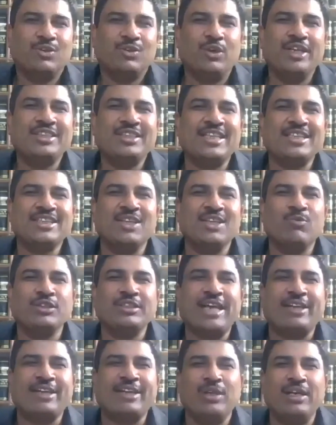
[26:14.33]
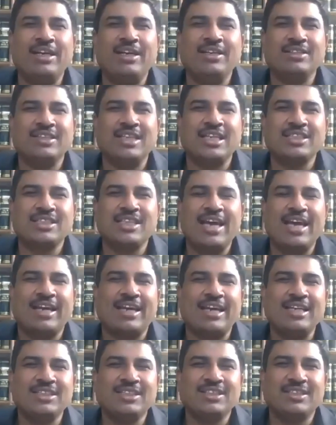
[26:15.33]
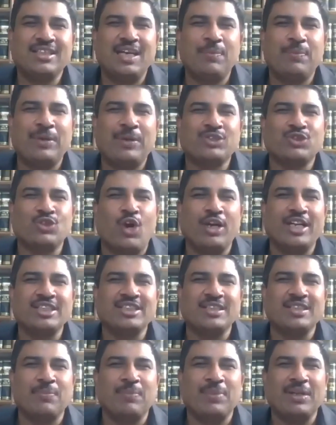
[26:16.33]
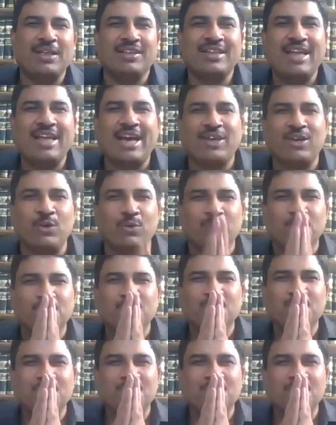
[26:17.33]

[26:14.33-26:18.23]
Today's session was actually just like this. Keep it short and simple. Thank you.